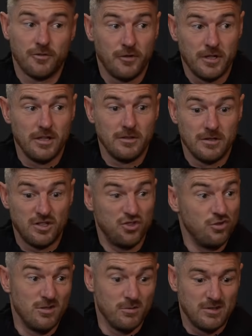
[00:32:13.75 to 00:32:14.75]
for the
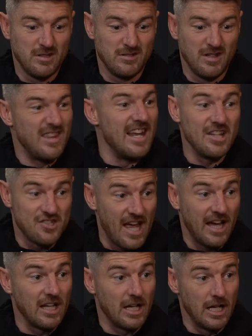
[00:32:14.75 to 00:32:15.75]

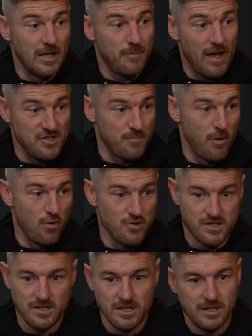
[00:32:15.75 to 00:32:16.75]
30-second clip as
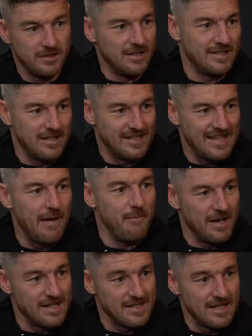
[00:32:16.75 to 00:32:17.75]
opposed to the
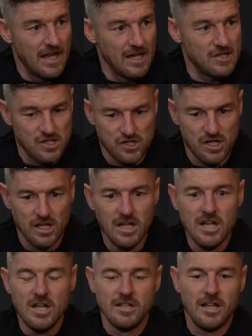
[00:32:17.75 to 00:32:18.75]
10-minute analysis, and
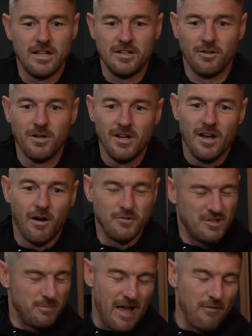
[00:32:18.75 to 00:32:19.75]
that, you know,
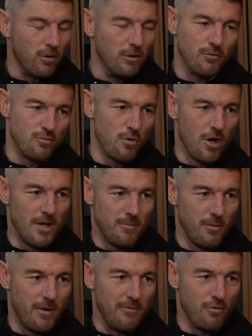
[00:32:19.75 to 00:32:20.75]
obviously everyone loves Roy,
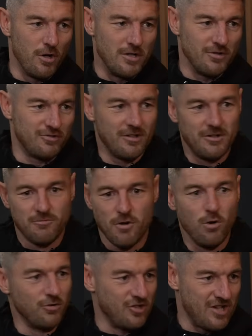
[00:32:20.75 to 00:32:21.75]
but when Roy does
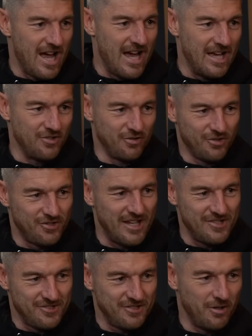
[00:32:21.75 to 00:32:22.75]
rolls his eyes or
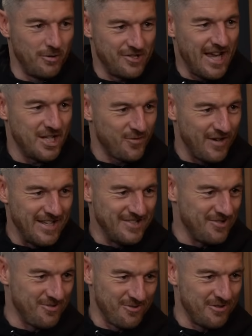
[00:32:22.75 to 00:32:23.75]
says, you know, his
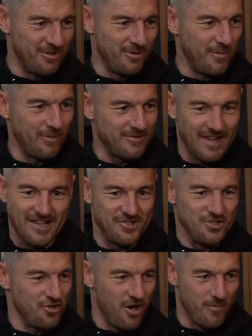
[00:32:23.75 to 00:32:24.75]
catchphrases, you know, well, that's
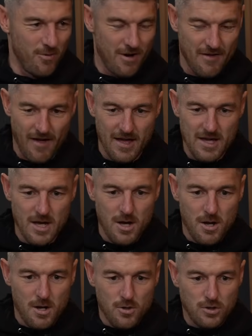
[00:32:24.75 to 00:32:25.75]
his job or whatever.
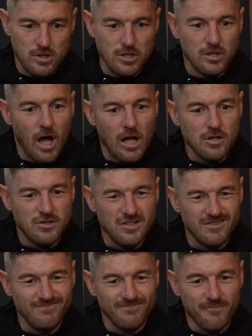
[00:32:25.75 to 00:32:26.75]

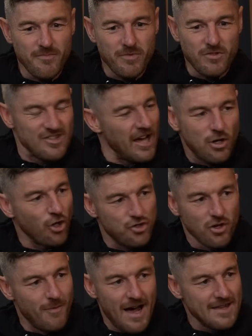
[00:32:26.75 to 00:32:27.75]
Does that cross
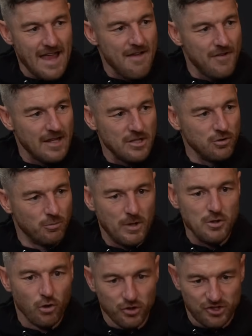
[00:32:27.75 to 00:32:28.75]
your mind ever, that
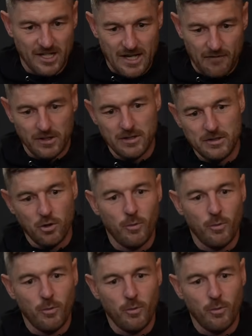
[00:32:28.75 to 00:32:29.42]
when you're sitting having a,